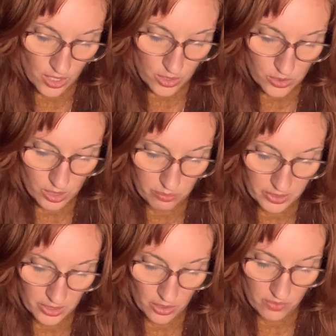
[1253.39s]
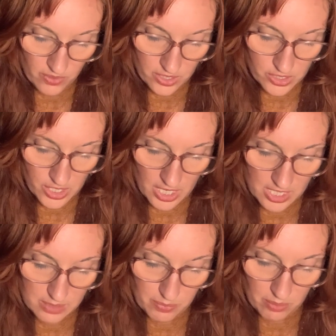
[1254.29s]
trembling over the
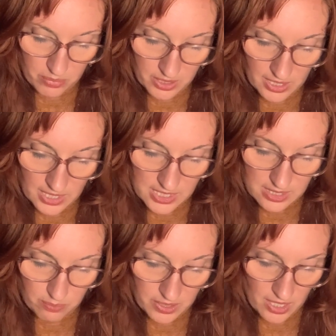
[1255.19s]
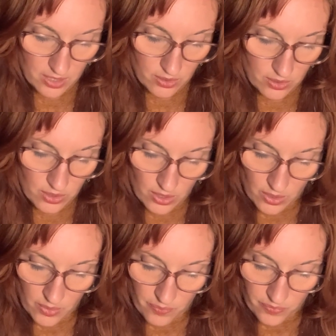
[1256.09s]
chairs, bumping against the piano,
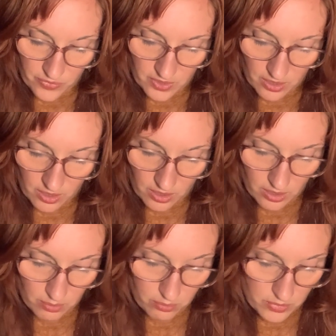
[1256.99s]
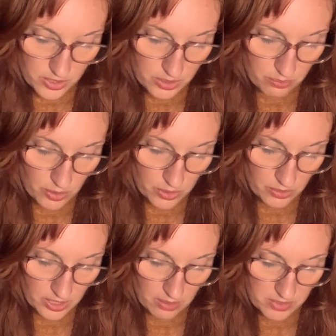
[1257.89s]

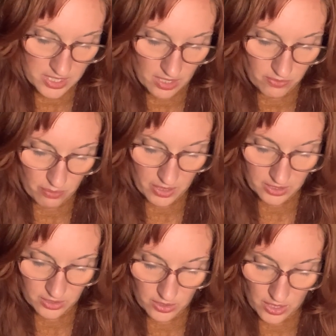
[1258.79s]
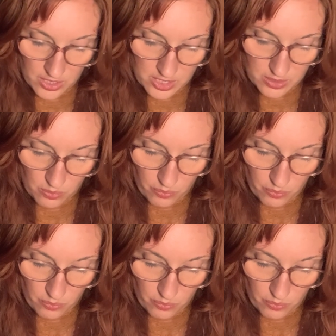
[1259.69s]
smothering himself among the curtains.